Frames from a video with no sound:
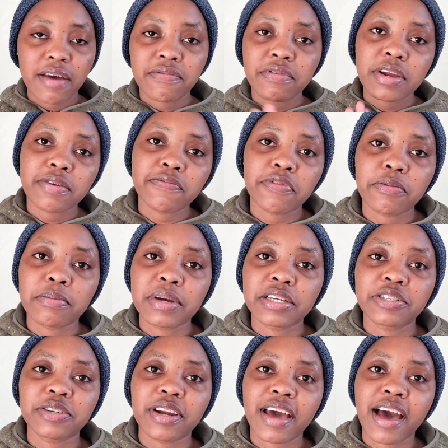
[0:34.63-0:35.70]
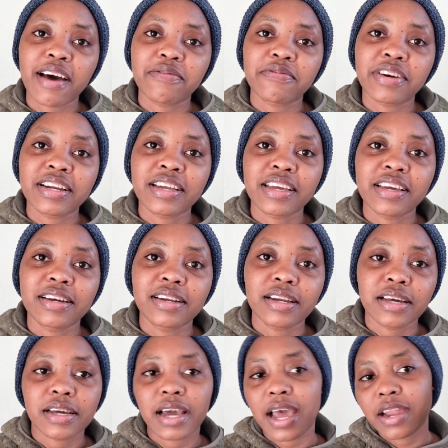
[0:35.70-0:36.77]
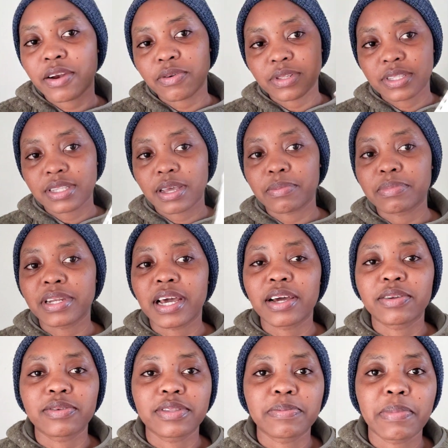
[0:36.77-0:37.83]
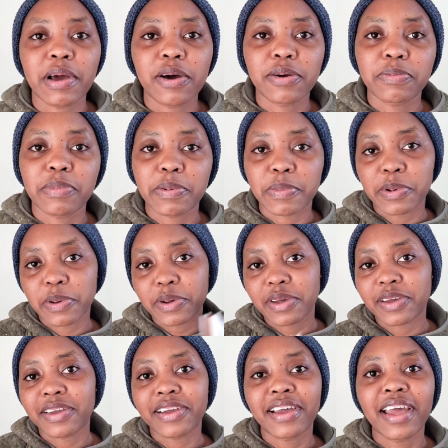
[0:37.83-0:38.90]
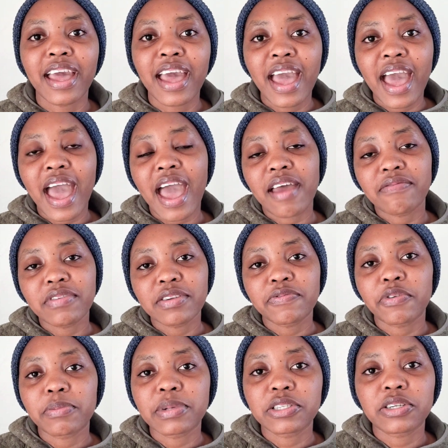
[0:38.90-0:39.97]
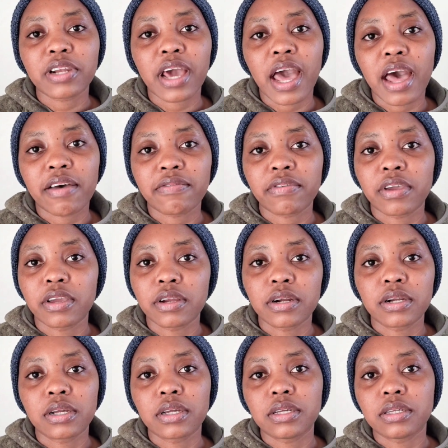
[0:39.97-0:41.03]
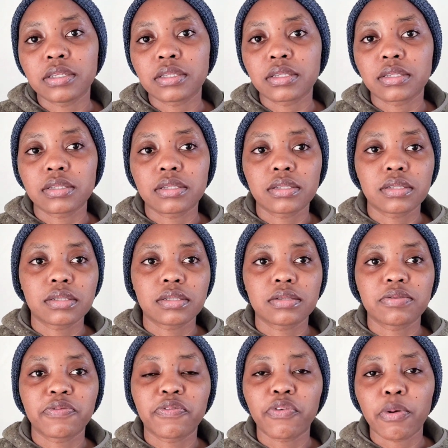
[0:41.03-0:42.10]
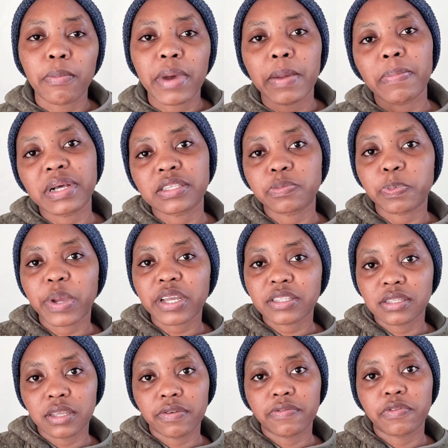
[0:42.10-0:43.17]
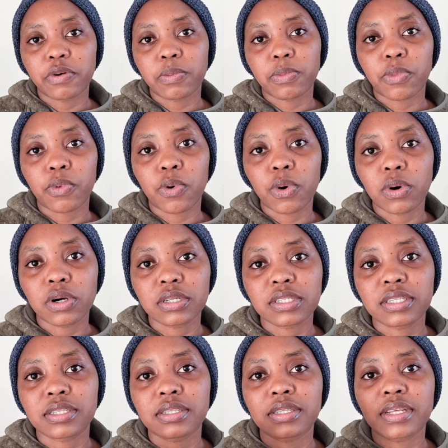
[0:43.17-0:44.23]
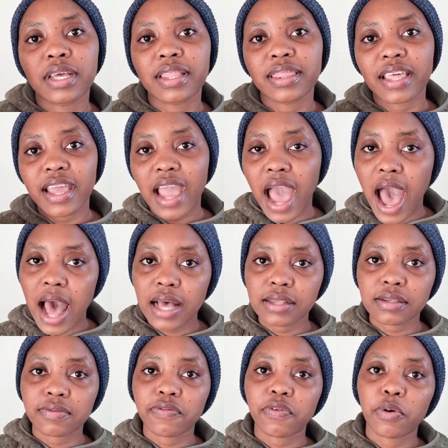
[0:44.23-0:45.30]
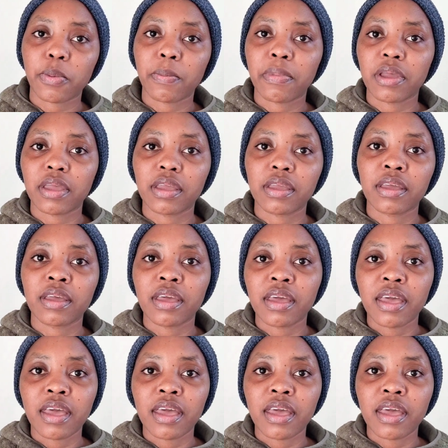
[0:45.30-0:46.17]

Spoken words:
Every information I have right here, like I wrote some down on my book. Every information I have here is from my perspective, from what they ask from me.